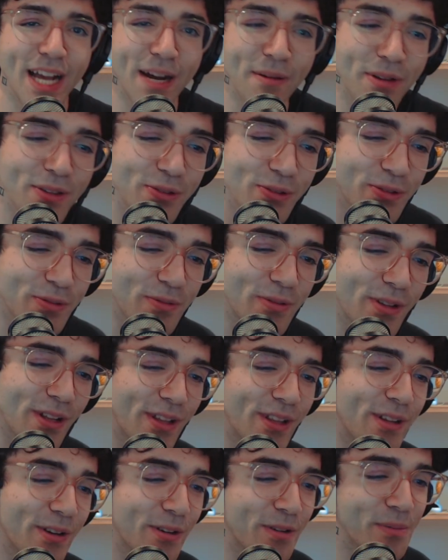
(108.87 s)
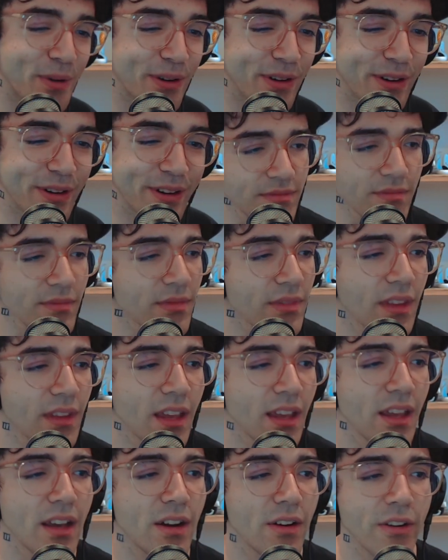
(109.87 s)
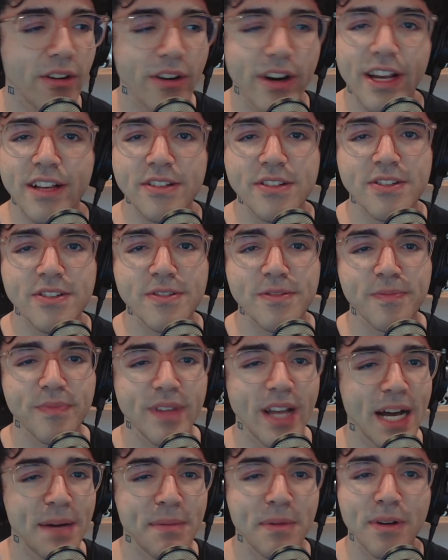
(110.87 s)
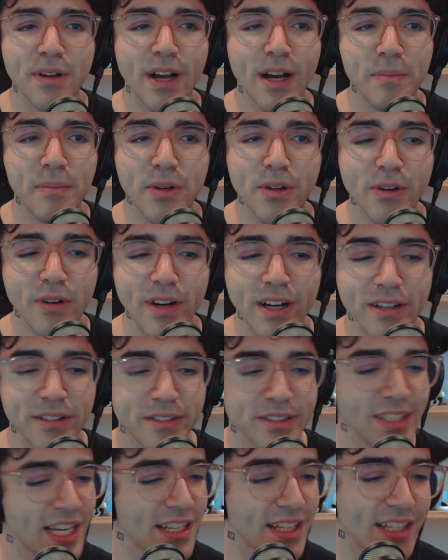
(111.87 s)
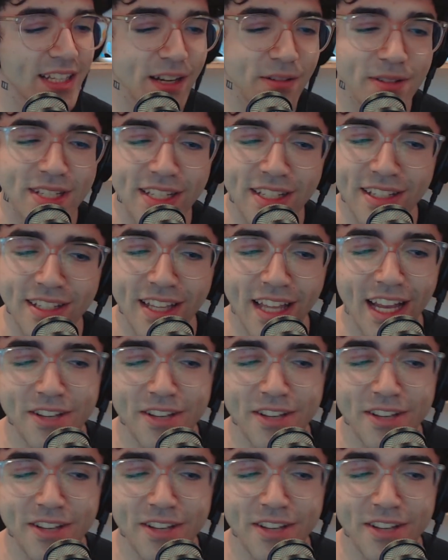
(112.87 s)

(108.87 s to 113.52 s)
I'm gonna do a little more, or else I'm gonna go out. That was it.